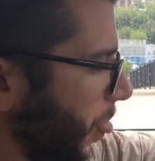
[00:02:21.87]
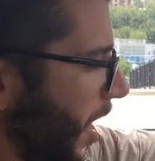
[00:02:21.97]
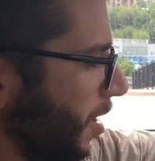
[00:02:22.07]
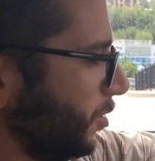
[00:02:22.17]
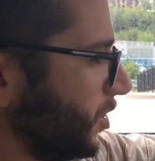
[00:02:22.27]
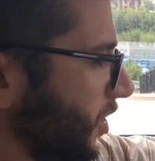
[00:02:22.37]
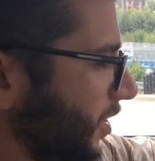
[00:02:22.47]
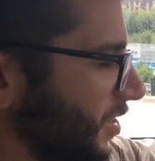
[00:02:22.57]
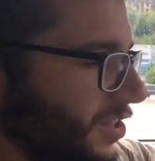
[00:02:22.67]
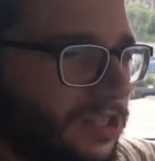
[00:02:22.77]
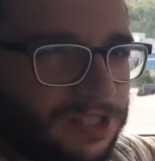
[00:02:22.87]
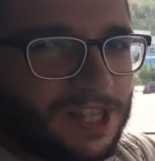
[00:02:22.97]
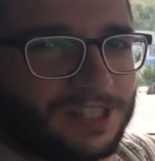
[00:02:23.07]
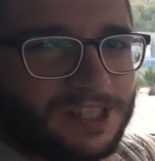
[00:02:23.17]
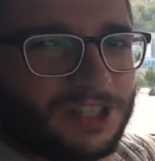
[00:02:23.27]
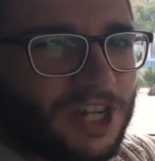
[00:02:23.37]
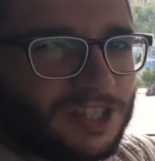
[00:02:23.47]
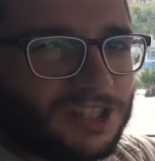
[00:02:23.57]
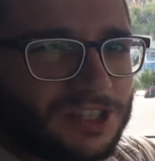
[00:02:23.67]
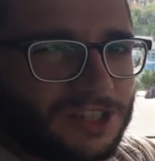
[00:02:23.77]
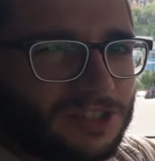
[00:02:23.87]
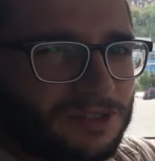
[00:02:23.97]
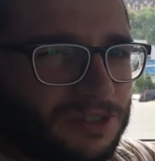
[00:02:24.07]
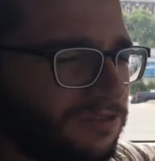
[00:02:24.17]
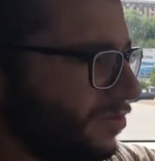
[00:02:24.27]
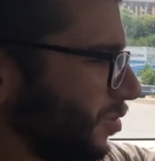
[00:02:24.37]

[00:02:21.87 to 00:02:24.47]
I would say this is like the Jetsons, sort of.